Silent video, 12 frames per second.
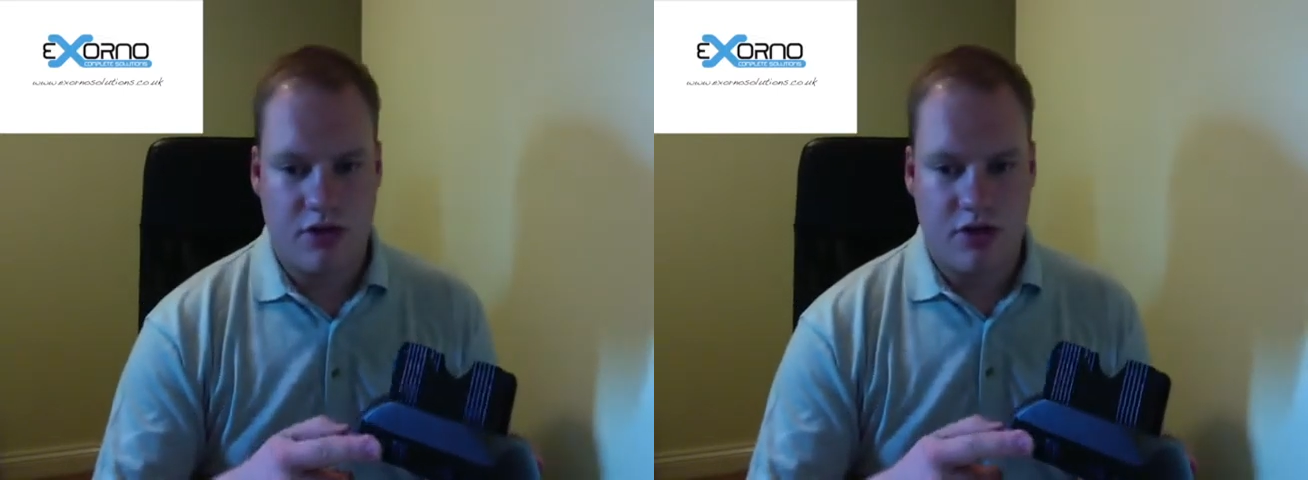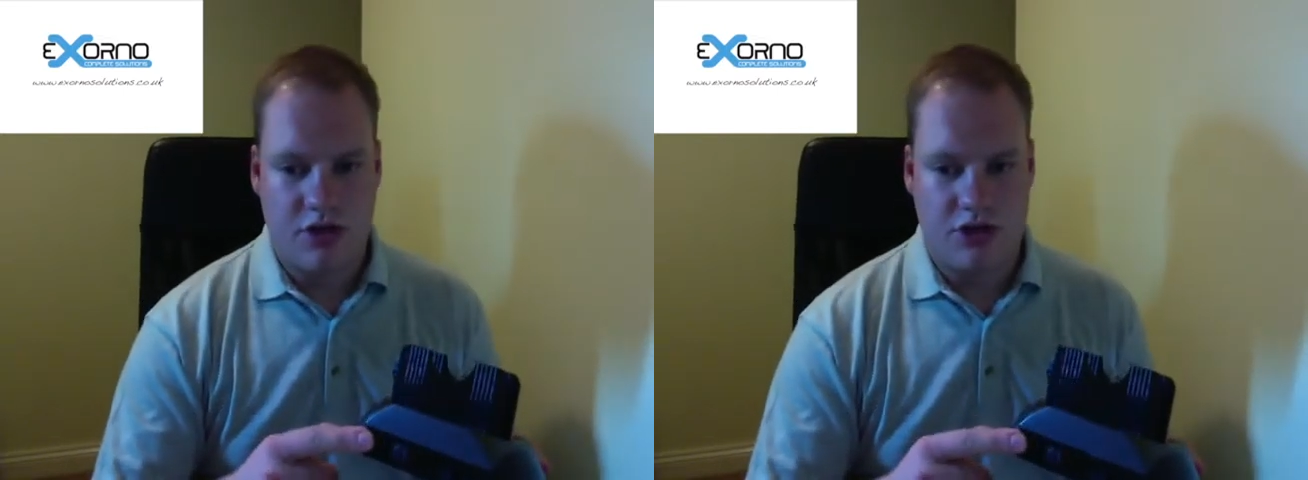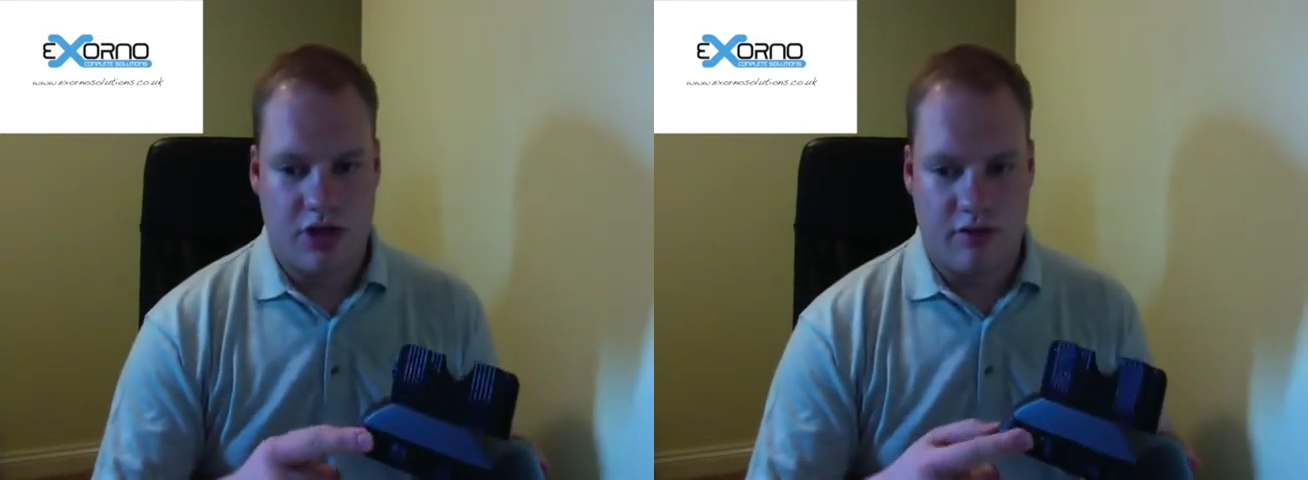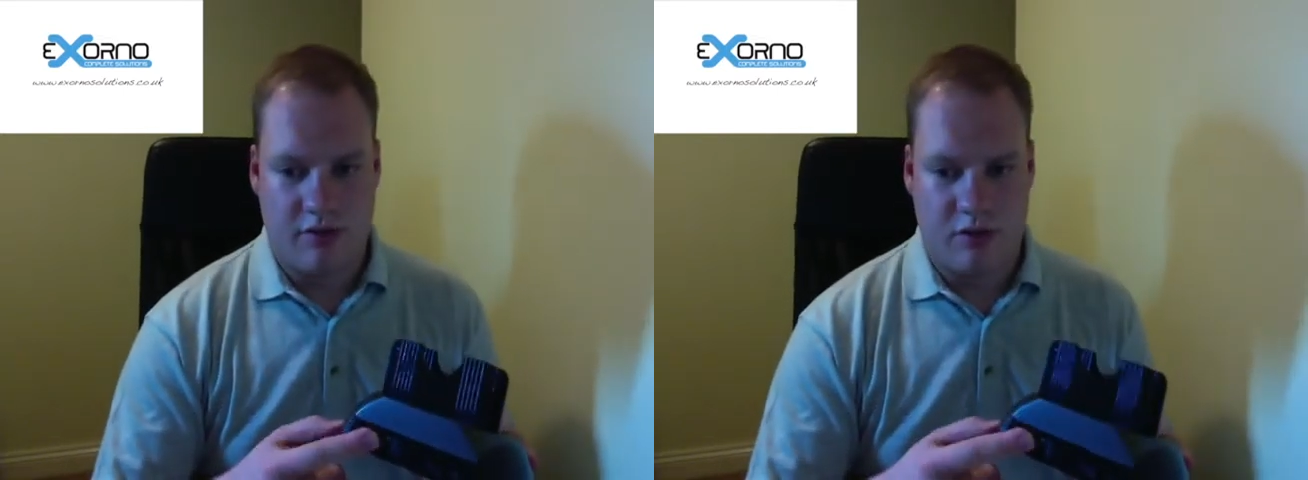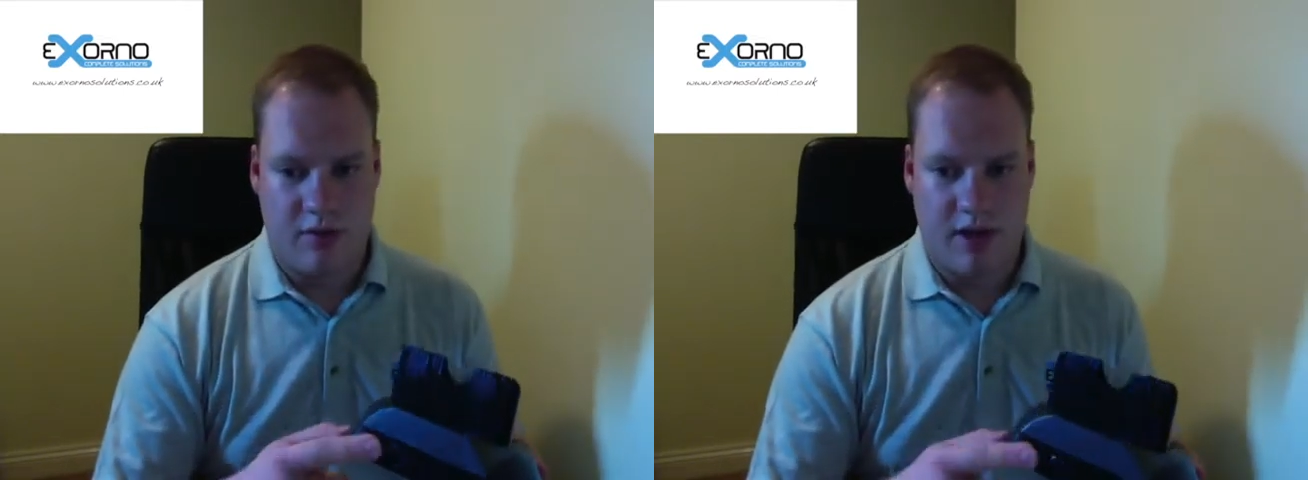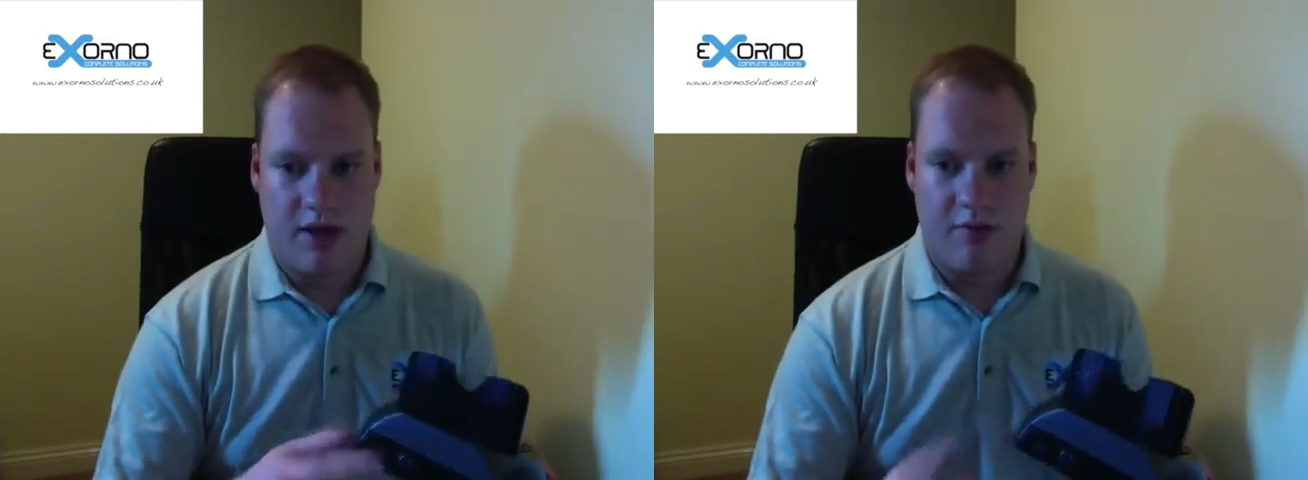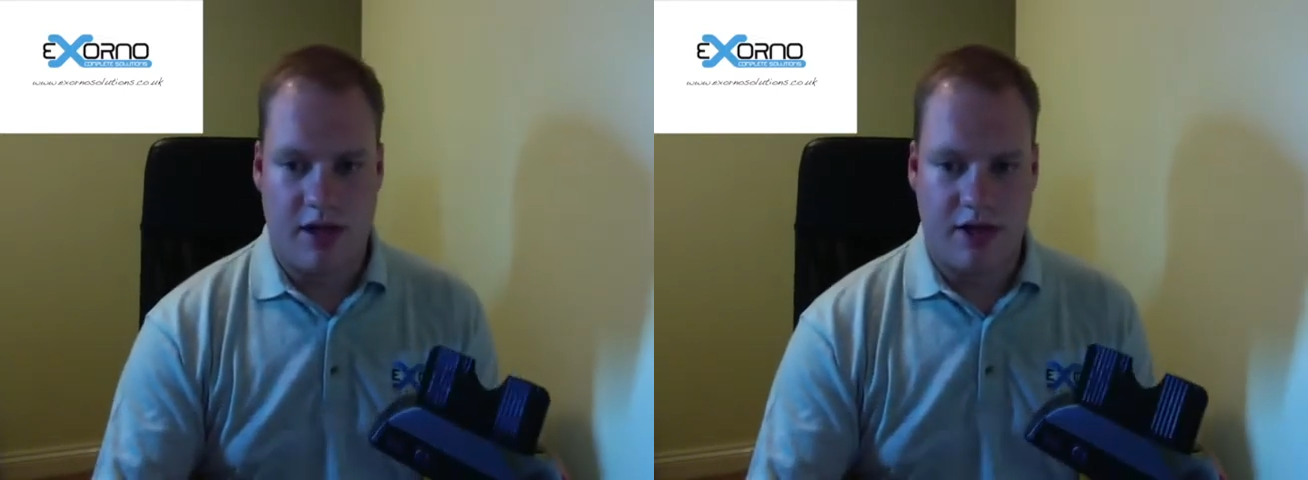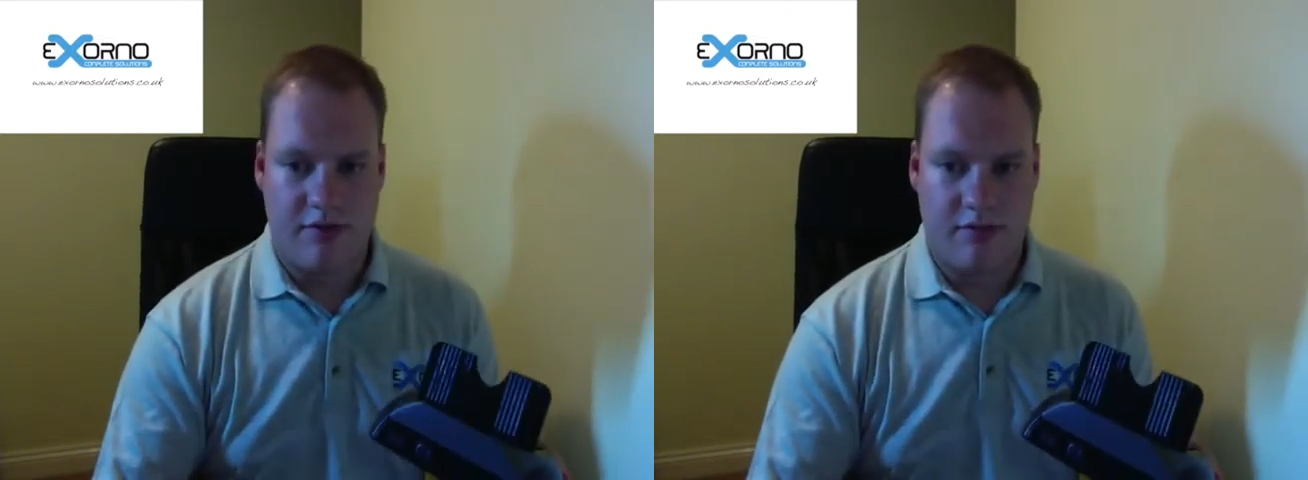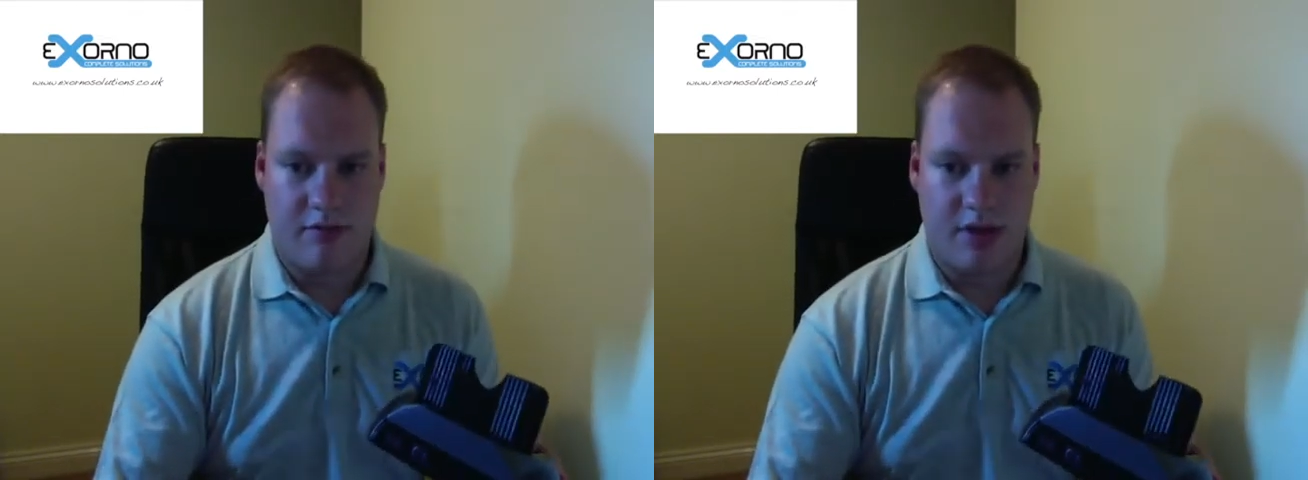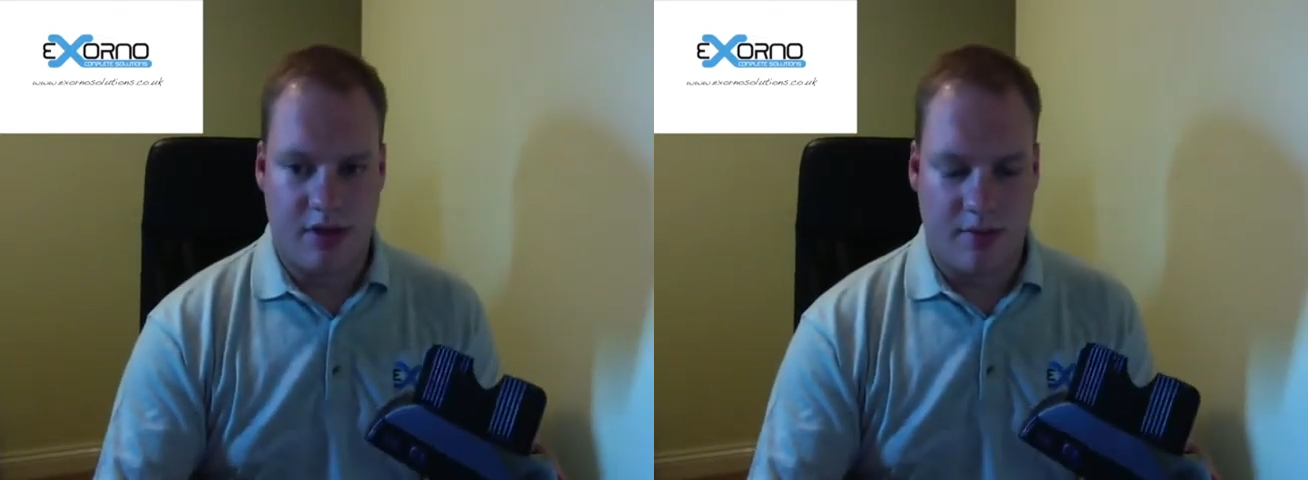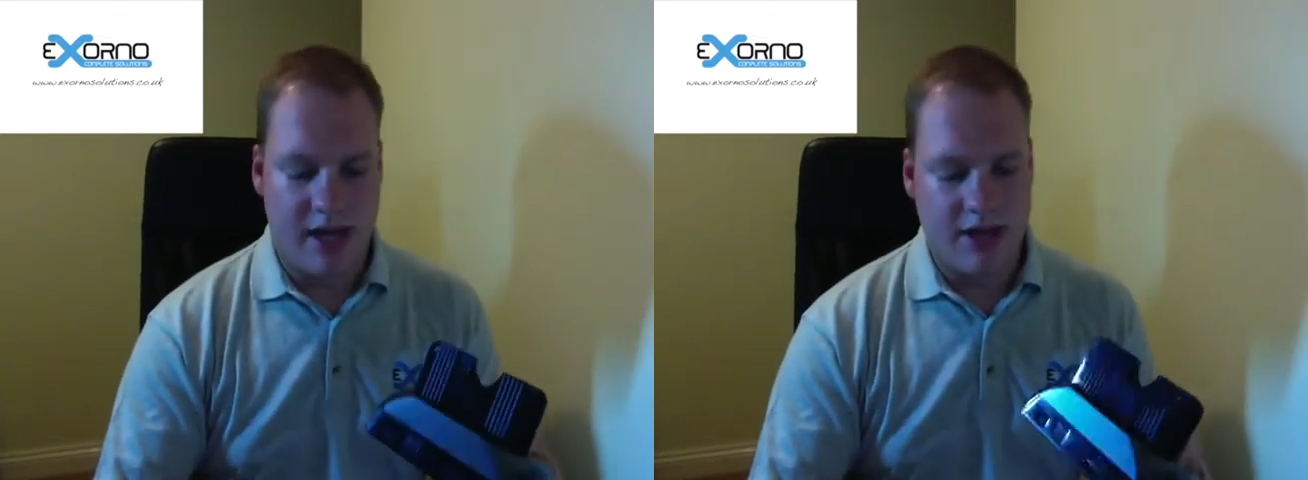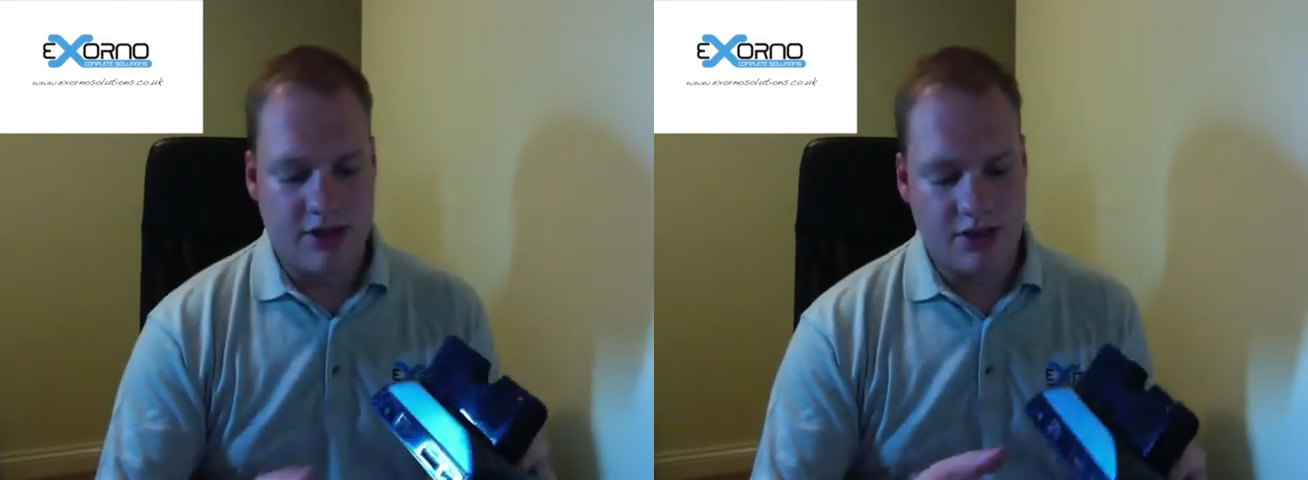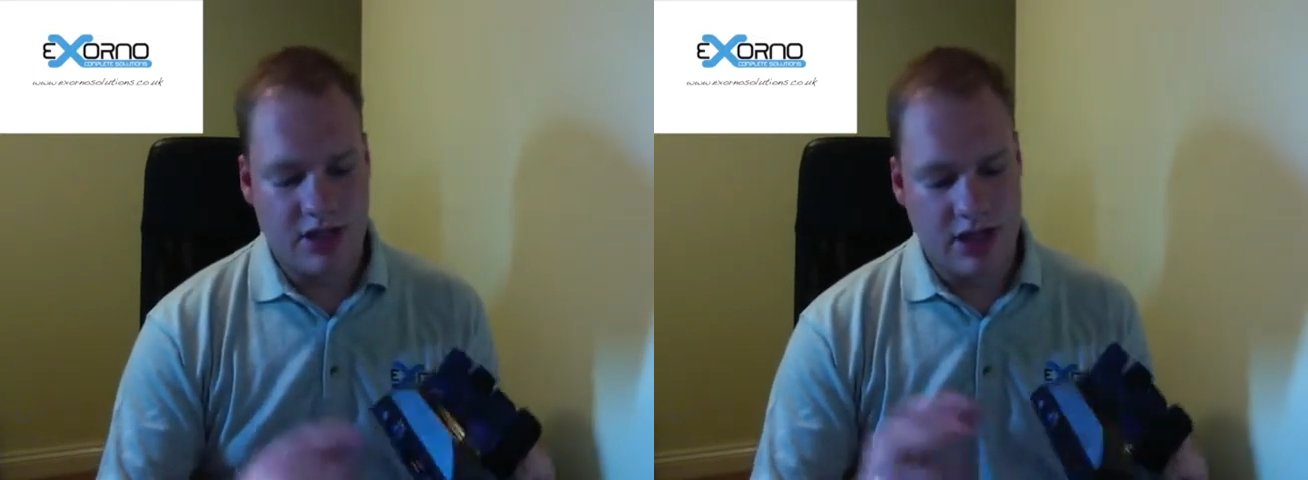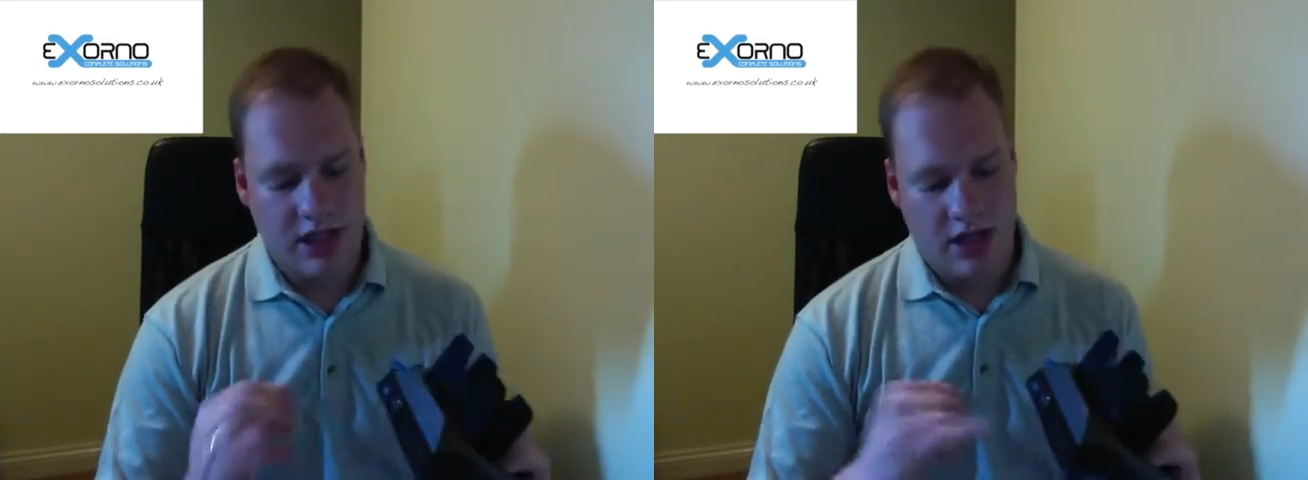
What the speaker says: so you don't have to worry about unplugging from the mains.